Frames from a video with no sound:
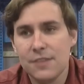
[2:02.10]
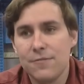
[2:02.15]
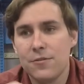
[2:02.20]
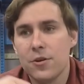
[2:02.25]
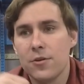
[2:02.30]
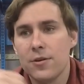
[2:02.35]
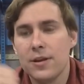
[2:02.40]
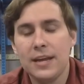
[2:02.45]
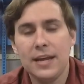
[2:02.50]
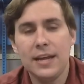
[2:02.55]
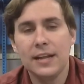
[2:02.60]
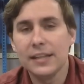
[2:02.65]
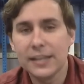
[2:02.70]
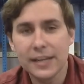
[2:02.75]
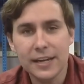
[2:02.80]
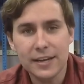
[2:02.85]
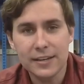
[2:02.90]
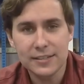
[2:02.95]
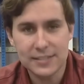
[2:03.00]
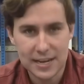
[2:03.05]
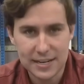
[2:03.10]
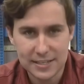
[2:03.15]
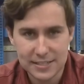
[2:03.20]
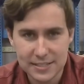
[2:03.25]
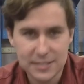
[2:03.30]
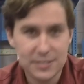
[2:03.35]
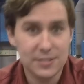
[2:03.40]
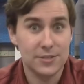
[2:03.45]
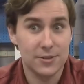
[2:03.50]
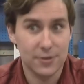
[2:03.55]
If you're in Italy,
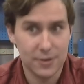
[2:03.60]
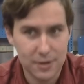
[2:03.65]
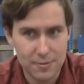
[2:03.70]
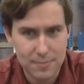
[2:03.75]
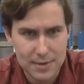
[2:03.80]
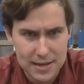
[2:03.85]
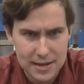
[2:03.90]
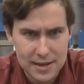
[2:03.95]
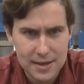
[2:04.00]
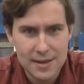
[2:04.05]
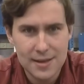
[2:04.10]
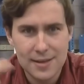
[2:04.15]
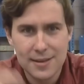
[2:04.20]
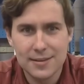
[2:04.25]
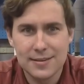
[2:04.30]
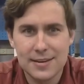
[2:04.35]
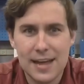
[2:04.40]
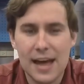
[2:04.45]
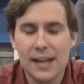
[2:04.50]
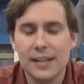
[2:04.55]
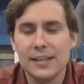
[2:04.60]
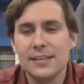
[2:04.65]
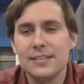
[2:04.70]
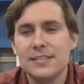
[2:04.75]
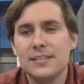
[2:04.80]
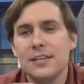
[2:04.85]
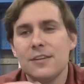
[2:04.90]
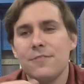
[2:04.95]
Texas, you're going to be Dallas.